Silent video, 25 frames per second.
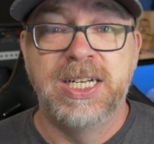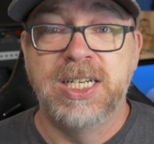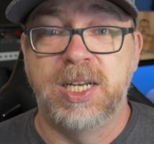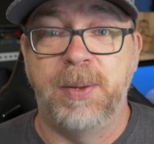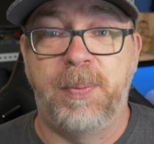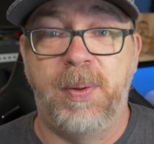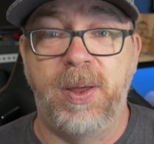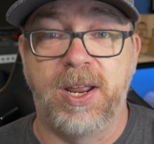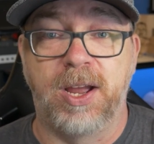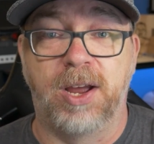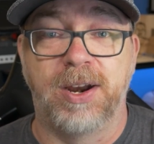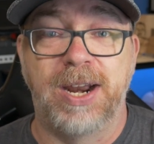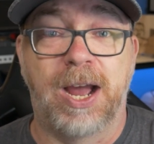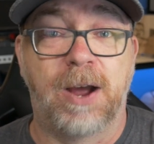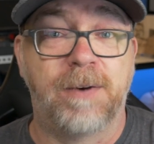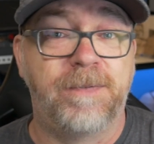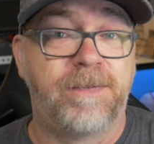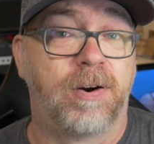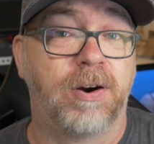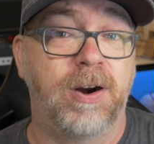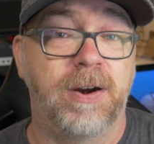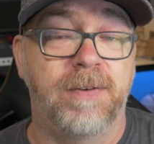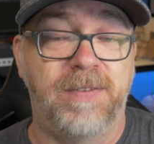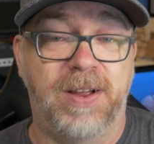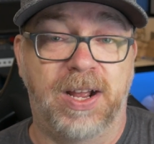depending on how
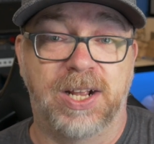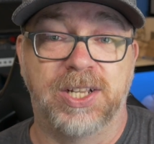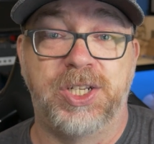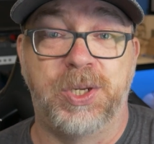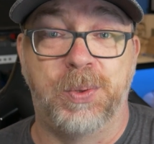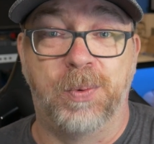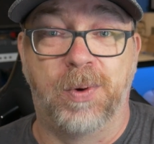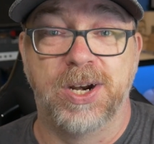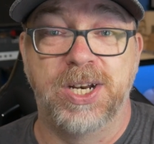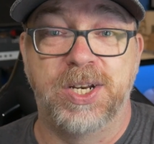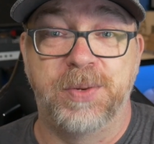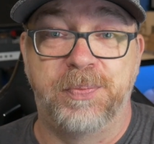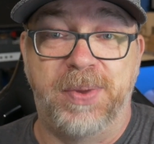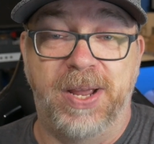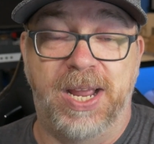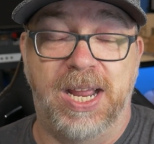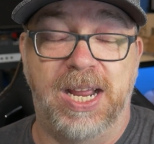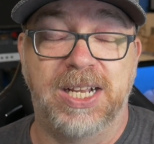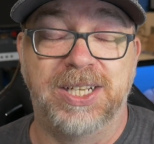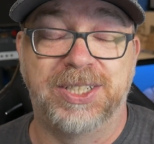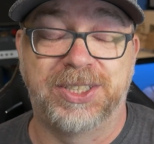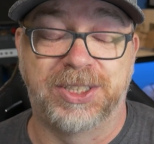far in advance you want to pay.